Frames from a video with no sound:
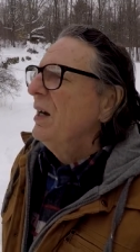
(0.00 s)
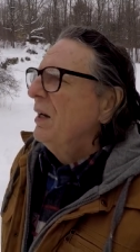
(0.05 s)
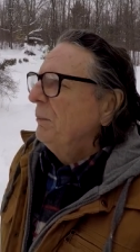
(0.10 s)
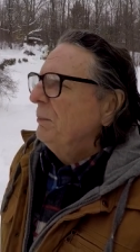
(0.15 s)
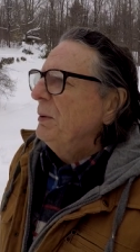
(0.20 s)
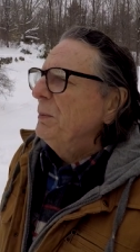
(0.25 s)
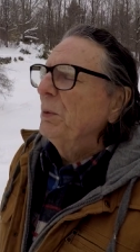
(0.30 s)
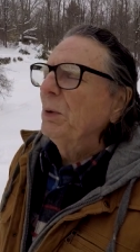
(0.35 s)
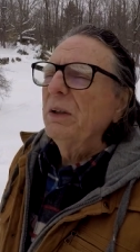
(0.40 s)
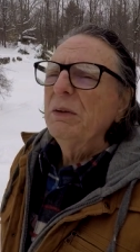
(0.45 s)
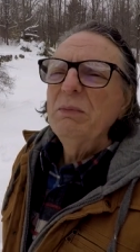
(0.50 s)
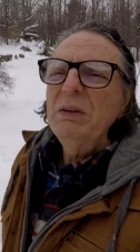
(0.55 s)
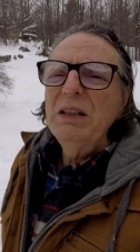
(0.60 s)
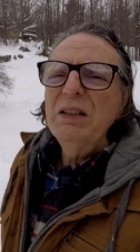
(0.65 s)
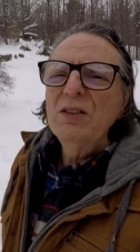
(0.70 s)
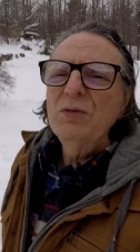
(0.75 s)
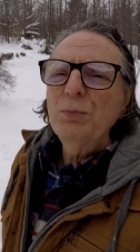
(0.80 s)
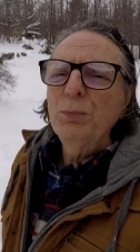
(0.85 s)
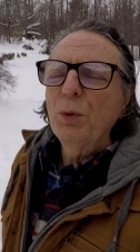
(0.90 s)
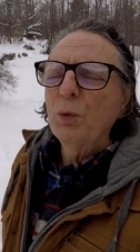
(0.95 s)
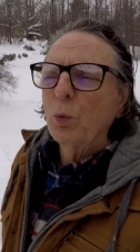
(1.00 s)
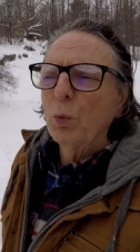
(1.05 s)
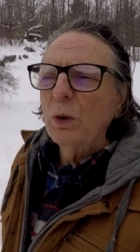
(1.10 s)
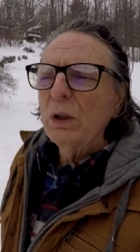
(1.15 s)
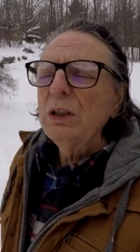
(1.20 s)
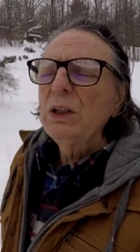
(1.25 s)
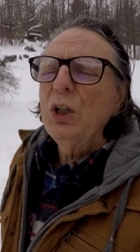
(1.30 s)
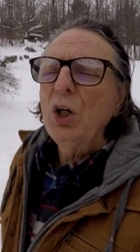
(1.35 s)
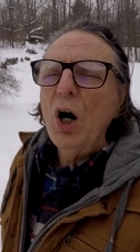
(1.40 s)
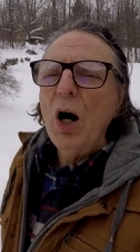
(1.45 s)
People give me these
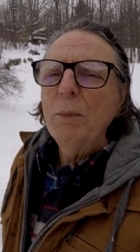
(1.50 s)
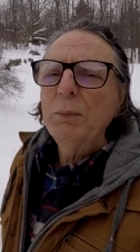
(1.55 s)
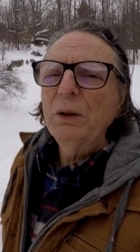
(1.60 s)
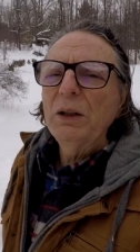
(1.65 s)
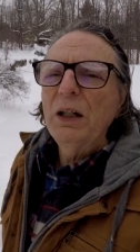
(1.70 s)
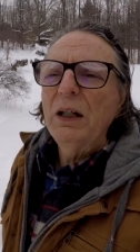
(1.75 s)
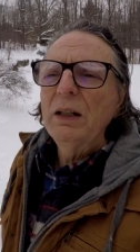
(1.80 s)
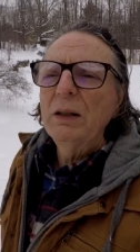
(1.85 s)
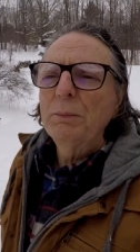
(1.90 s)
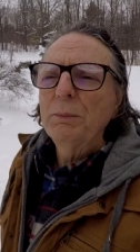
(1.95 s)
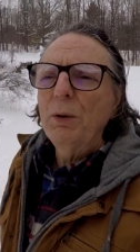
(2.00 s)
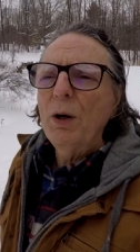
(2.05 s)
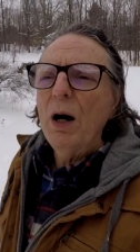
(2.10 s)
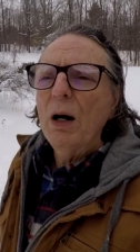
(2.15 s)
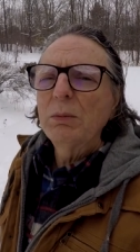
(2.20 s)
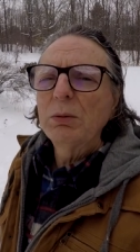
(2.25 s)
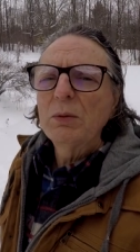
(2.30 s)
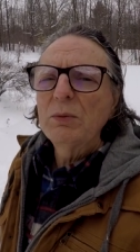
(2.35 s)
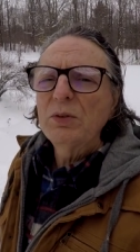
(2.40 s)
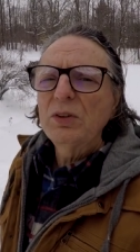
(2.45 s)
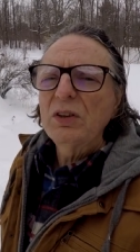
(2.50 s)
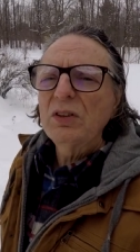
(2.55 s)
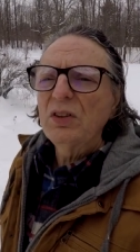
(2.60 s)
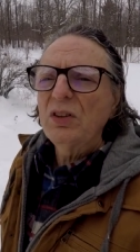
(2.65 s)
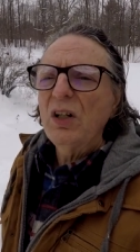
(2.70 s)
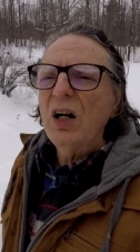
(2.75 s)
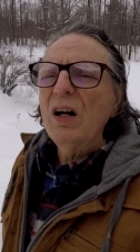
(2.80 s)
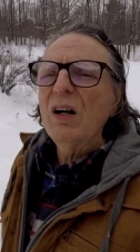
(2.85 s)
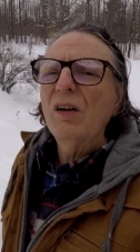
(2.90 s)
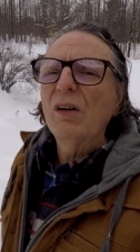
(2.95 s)
really complicated problems to
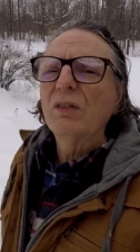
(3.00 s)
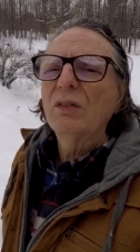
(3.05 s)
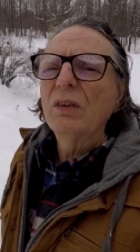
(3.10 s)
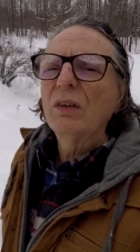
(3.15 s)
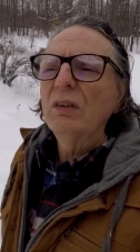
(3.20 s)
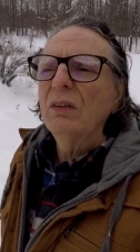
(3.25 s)
solve.